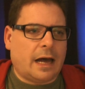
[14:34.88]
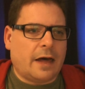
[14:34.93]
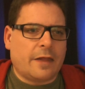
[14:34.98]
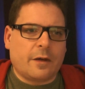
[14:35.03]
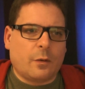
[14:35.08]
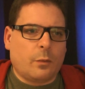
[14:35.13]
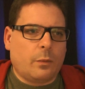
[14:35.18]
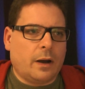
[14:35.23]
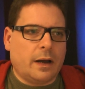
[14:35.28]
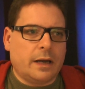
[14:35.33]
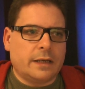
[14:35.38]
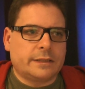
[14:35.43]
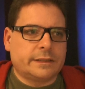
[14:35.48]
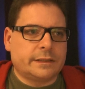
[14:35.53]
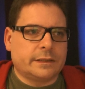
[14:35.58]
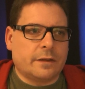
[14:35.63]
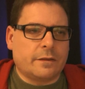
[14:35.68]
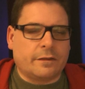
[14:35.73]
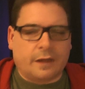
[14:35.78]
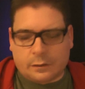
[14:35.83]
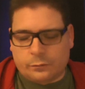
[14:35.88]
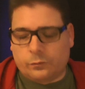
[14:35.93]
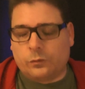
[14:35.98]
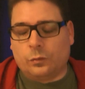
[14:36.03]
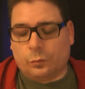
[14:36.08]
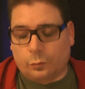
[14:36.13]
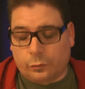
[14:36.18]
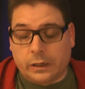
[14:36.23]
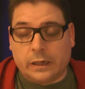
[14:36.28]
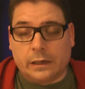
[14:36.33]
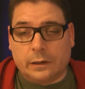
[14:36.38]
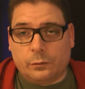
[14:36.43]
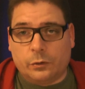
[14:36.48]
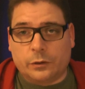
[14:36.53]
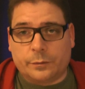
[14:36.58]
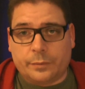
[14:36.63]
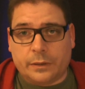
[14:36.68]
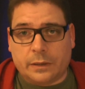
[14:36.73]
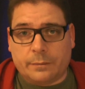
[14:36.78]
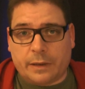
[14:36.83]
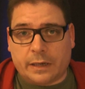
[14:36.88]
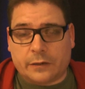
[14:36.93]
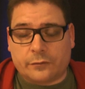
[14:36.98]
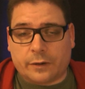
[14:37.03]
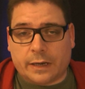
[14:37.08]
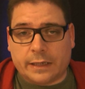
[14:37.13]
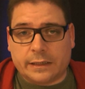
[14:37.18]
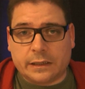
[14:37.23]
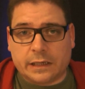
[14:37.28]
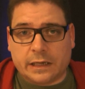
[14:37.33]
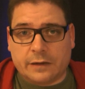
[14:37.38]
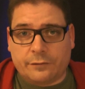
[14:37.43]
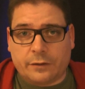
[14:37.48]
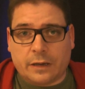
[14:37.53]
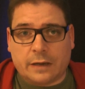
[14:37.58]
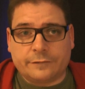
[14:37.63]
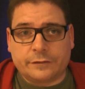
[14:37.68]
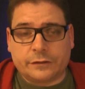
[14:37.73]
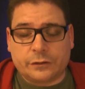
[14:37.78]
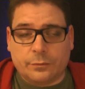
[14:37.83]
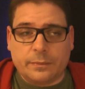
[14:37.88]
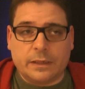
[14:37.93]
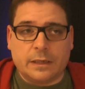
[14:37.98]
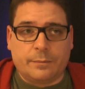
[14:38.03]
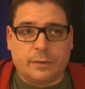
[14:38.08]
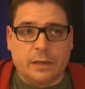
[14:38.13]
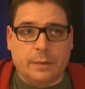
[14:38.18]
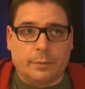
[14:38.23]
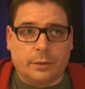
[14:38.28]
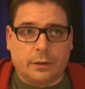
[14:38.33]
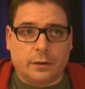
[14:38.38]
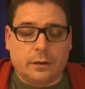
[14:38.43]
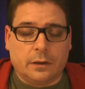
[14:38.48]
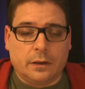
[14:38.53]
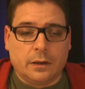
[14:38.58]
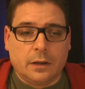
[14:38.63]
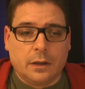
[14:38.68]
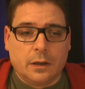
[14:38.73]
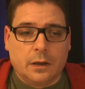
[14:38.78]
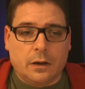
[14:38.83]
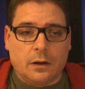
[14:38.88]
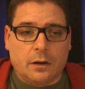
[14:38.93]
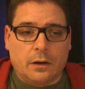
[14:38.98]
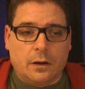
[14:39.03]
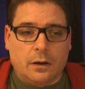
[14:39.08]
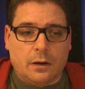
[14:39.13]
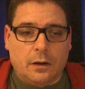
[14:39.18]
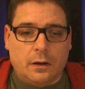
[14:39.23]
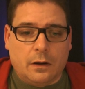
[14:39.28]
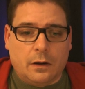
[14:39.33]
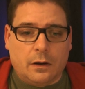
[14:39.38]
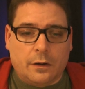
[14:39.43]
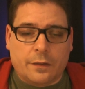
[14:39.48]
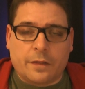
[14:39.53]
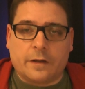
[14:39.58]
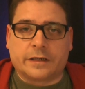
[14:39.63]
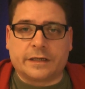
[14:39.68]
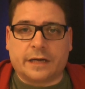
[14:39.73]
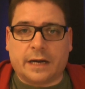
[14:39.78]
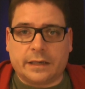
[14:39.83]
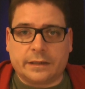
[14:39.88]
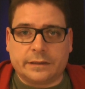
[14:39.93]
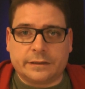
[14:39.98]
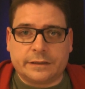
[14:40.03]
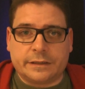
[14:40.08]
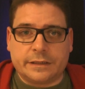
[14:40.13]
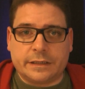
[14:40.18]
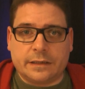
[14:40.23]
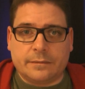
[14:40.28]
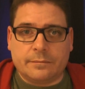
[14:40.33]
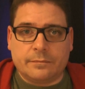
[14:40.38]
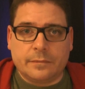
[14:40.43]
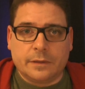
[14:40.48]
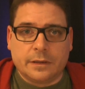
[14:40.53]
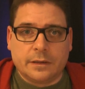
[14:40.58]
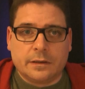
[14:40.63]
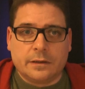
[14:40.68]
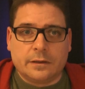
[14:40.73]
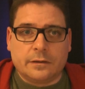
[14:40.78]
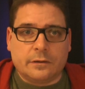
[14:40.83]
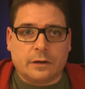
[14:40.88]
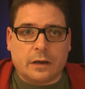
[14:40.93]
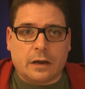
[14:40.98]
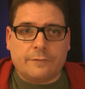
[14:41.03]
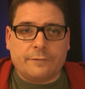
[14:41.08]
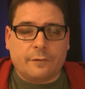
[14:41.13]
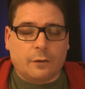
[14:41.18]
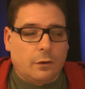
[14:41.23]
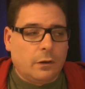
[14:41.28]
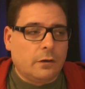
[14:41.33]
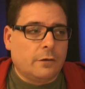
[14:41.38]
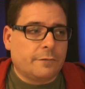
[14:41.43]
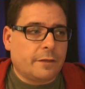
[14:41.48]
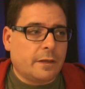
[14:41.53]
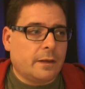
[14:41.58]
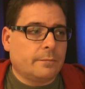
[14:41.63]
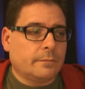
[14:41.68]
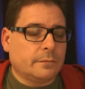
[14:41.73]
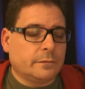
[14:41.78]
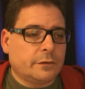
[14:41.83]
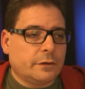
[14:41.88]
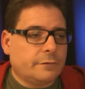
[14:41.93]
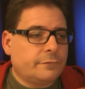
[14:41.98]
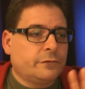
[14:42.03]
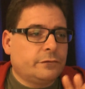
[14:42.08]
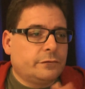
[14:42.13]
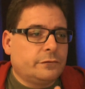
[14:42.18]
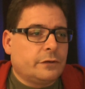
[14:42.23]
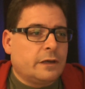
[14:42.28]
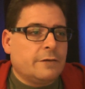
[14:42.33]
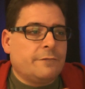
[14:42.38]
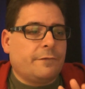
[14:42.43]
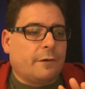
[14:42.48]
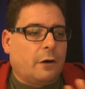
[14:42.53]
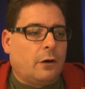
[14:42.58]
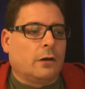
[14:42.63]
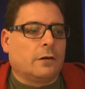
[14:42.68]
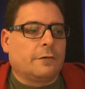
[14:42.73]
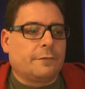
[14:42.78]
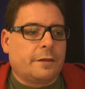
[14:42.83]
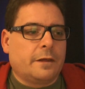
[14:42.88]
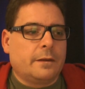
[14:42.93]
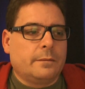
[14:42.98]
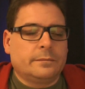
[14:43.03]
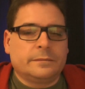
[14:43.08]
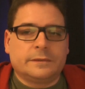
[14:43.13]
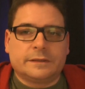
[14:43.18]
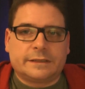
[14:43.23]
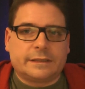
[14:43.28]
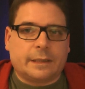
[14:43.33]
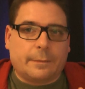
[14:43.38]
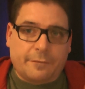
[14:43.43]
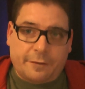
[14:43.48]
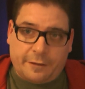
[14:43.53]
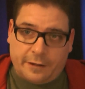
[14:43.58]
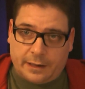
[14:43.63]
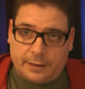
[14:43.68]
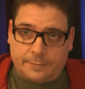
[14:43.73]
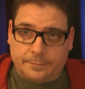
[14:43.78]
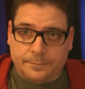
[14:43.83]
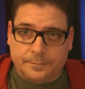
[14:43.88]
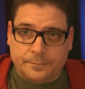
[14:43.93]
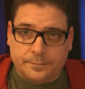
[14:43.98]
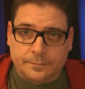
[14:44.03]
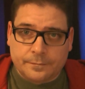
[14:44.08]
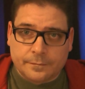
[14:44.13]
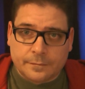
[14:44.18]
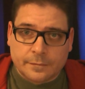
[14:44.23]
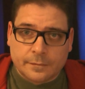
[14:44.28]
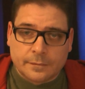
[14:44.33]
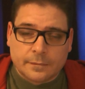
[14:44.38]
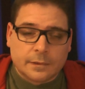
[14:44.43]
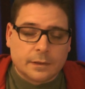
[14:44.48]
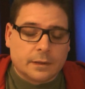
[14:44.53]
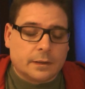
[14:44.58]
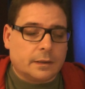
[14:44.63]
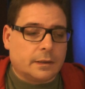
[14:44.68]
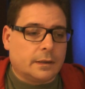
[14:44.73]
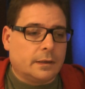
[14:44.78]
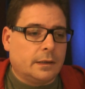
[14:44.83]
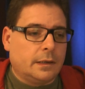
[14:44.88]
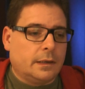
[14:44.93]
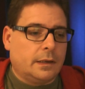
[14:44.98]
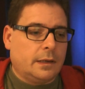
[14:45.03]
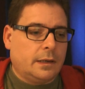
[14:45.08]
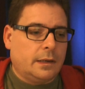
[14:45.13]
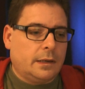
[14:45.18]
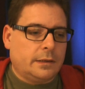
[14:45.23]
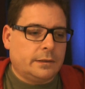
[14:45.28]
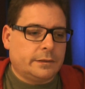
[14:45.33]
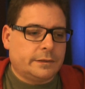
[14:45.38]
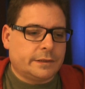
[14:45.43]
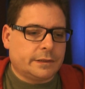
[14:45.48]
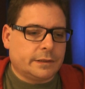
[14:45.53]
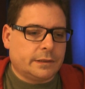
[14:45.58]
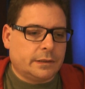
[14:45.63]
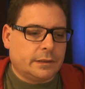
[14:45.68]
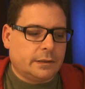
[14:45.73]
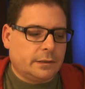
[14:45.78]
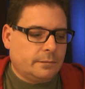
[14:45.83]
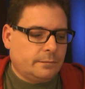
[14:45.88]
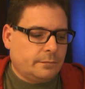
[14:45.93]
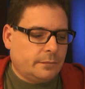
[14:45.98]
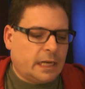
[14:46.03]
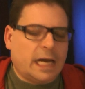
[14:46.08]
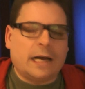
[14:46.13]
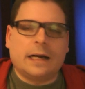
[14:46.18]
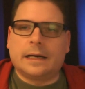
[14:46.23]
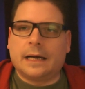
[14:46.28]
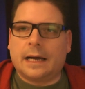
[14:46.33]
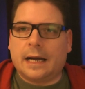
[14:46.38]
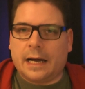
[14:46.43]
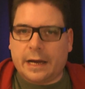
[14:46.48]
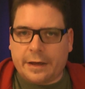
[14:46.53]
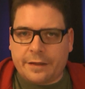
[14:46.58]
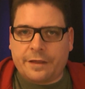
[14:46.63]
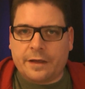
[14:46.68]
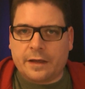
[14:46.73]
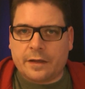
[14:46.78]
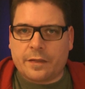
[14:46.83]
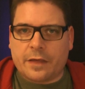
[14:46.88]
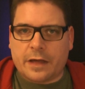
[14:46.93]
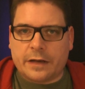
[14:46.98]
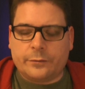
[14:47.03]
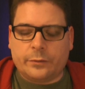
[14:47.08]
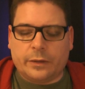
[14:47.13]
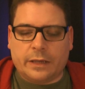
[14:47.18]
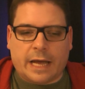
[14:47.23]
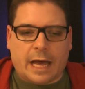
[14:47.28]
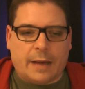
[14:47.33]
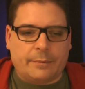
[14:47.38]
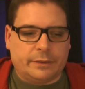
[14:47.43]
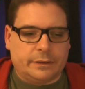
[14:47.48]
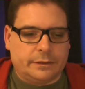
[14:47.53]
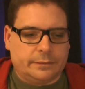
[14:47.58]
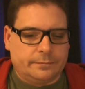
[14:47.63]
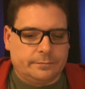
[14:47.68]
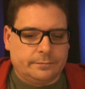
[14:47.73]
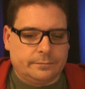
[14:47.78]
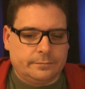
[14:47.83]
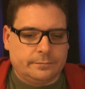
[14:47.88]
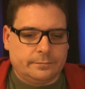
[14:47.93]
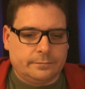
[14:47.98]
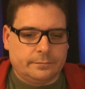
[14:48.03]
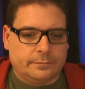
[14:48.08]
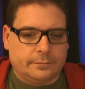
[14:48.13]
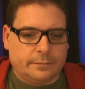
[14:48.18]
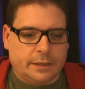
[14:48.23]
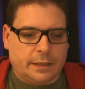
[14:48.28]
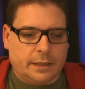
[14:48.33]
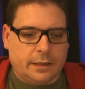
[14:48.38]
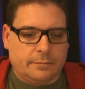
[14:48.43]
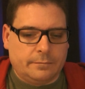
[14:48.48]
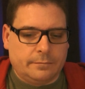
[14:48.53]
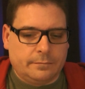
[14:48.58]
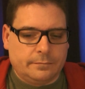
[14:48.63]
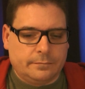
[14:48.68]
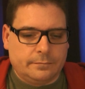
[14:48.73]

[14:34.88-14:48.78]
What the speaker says: Otherwise, that really would be bad writing. If you have so many people on the TARDIS team, you have all of them, you have to give all of them something. And I think that will happen. Yeah.